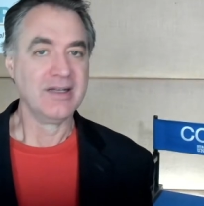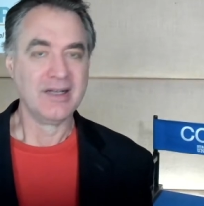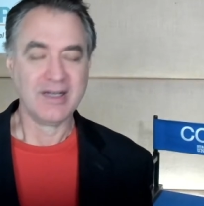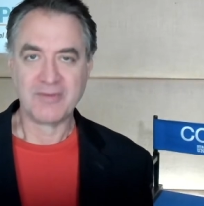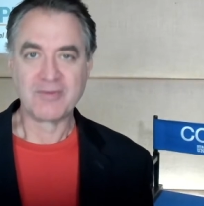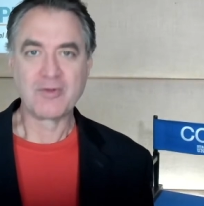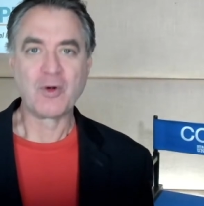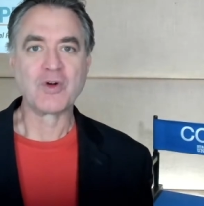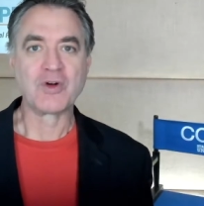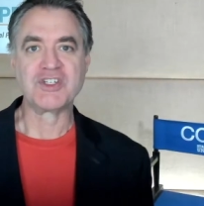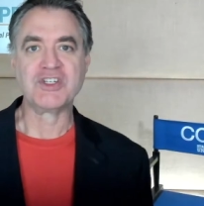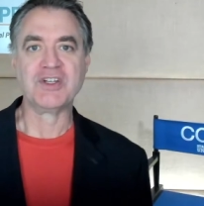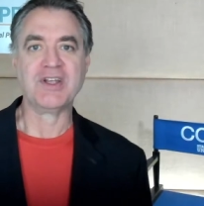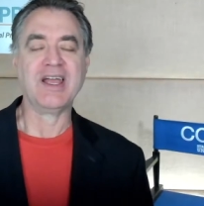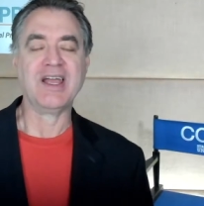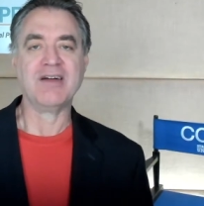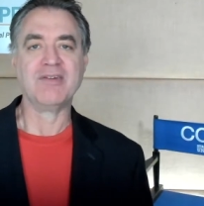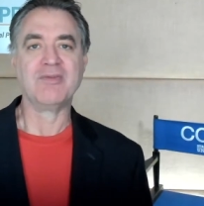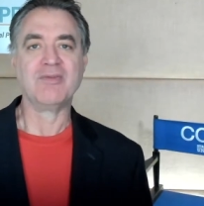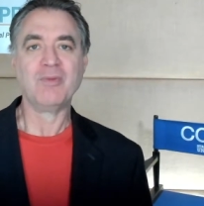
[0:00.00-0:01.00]
Of course you
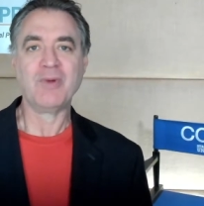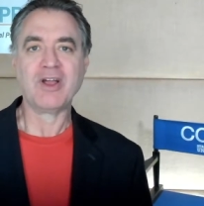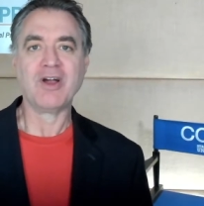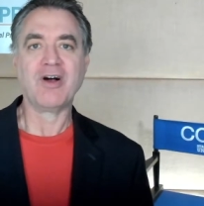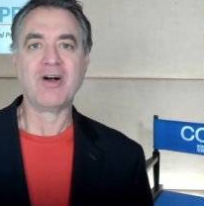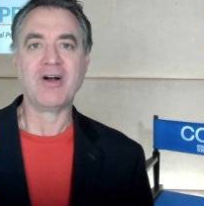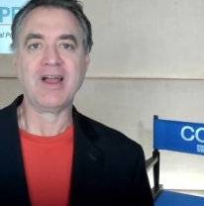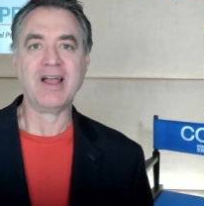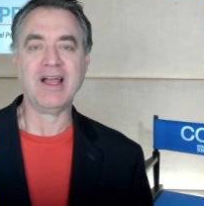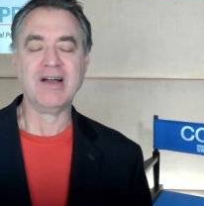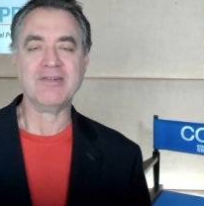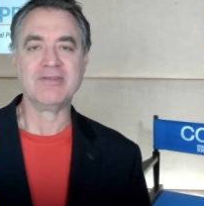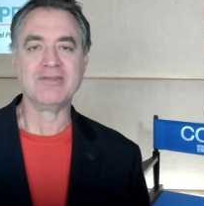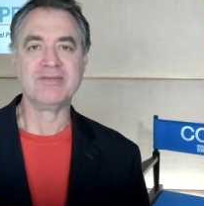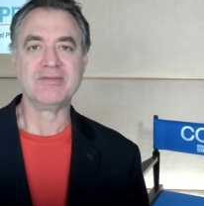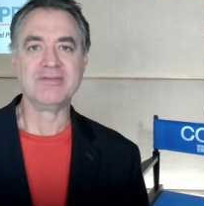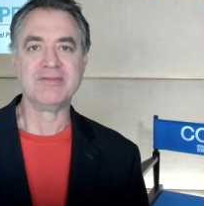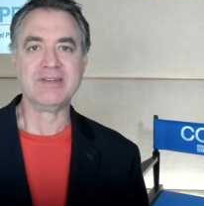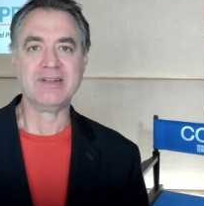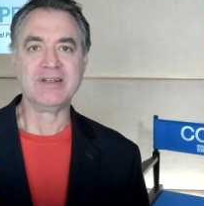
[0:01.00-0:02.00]
have. We all have.
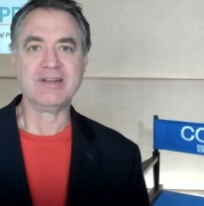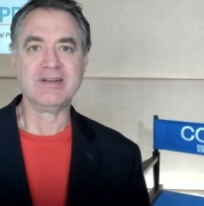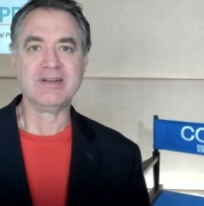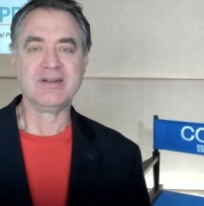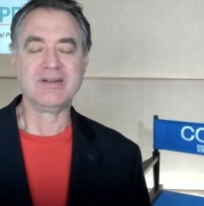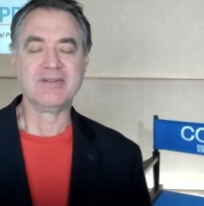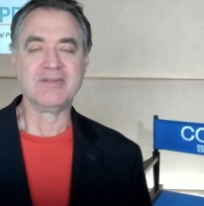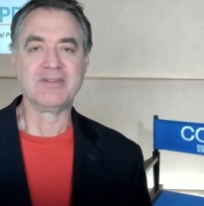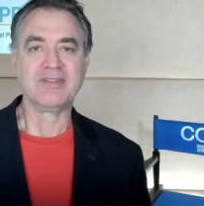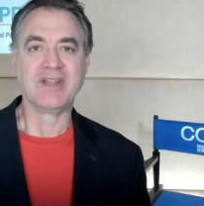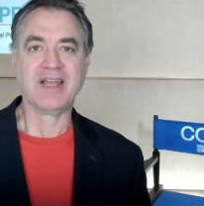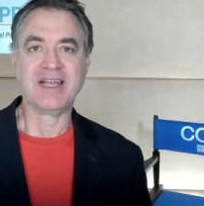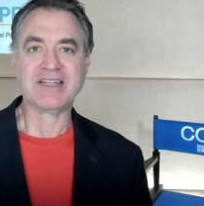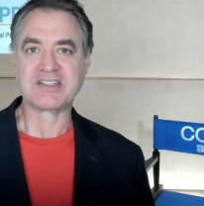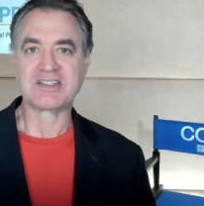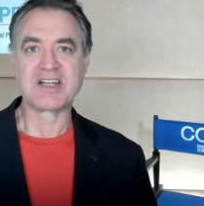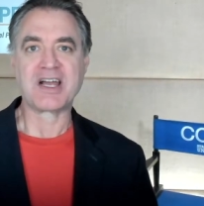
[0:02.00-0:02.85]
At the